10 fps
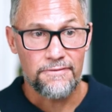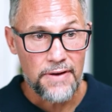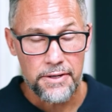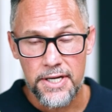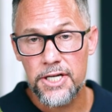The
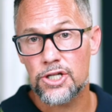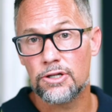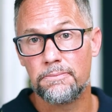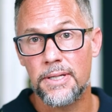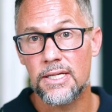
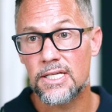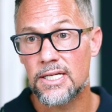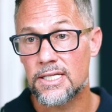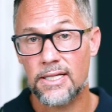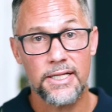foundational piece
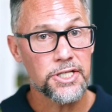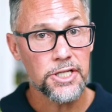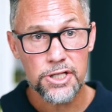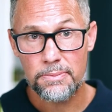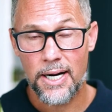is let's
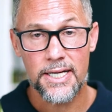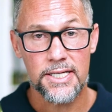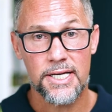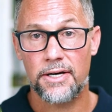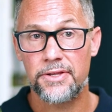get your body
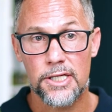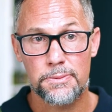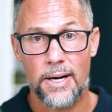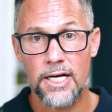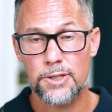as healthy as
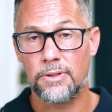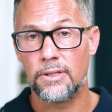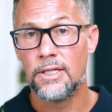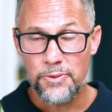possible.